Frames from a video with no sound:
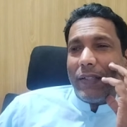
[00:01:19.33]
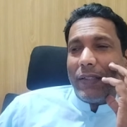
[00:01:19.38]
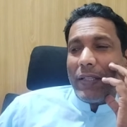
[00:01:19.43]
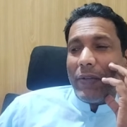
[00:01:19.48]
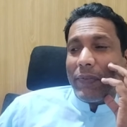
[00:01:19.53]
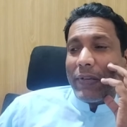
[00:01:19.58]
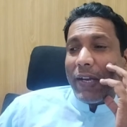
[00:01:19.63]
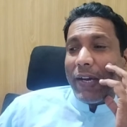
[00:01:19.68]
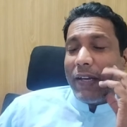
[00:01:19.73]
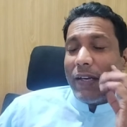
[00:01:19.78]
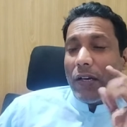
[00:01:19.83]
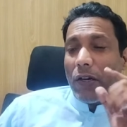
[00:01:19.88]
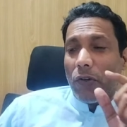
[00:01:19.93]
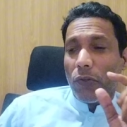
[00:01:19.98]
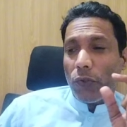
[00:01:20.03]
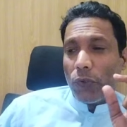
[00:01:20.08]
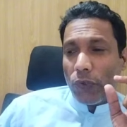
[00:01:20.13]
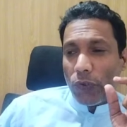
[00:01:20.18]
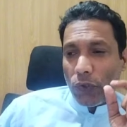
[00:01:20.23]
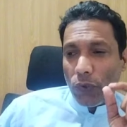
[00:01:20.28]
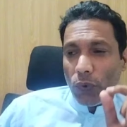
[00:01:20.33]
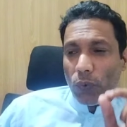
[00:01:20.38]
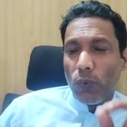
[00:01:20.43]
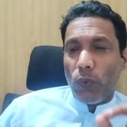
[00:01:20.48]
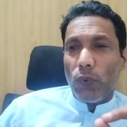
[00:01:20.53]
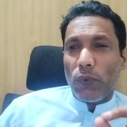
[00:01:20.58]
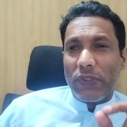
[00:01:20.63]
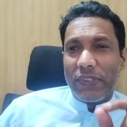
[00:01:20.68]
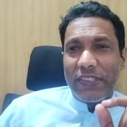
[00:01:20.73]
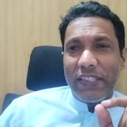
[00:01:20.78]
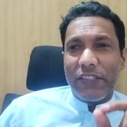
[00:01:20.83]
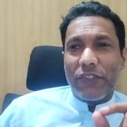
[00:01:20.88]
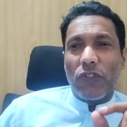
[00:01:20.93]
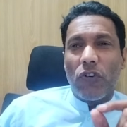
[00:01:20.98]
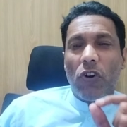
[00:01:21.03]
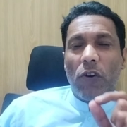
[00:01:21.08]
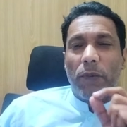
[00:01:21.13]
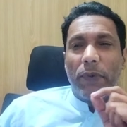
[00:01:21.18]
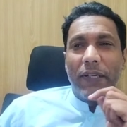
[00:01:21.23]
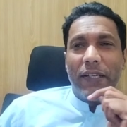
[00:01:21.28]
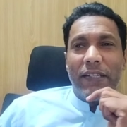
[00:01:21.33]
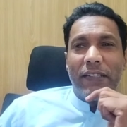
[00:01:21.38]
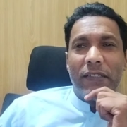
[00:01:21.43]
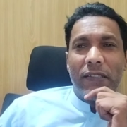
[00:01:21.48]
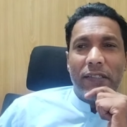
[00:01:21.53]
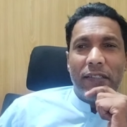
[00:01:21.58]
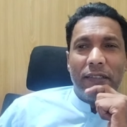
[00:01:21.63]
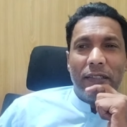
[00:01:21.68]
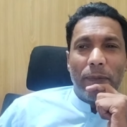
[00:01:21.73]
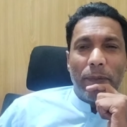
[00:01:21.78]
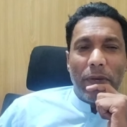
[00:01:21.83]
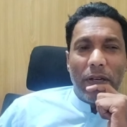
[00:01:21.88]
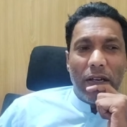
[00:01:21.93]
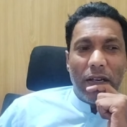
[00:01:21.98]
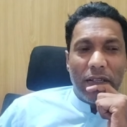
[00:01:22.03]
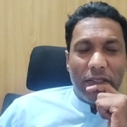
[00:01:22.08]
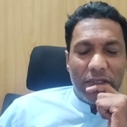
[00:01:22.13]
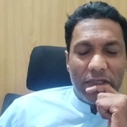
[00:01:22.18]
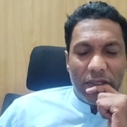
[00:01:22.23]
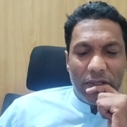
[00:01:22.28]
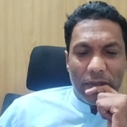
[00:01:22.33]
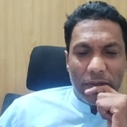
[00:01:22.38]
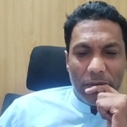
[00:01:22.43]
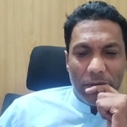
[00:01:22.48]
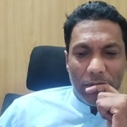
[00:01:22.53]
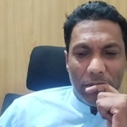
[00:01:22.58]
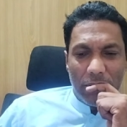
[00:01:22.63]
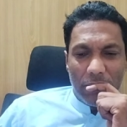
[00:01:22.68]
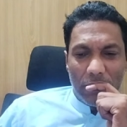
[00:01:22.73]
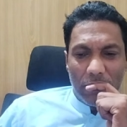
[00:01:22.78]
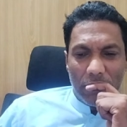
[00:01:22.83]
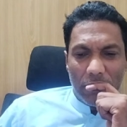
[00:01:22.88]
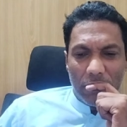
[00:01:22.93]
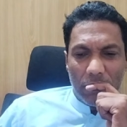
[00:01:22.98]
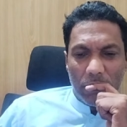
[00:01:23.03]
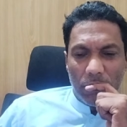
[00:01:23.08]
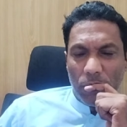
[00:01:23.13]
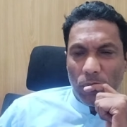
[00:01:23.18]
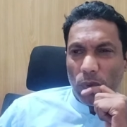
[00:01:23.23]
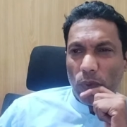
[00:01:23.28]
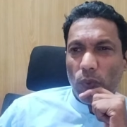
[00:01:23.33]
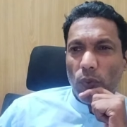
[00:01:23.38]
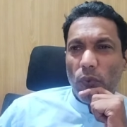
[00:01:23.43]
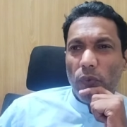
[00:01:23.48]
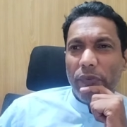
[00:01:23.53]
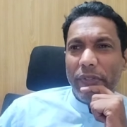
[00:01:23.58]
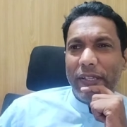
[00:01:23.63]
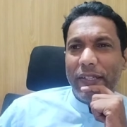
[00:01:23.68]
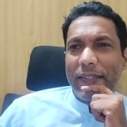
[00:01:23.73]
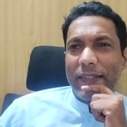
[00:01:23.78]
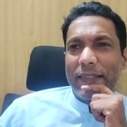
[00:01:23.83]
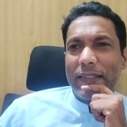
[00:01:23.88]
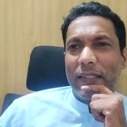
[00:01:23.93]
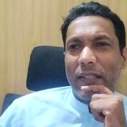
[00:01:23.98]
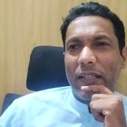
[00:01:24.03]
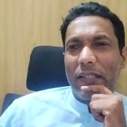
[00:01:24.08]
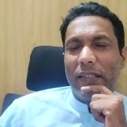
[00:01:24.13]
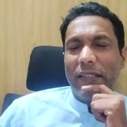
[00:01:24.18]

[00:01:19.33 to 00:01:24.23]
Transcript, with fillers: they have carried out two such operations in the past uh, two weeks.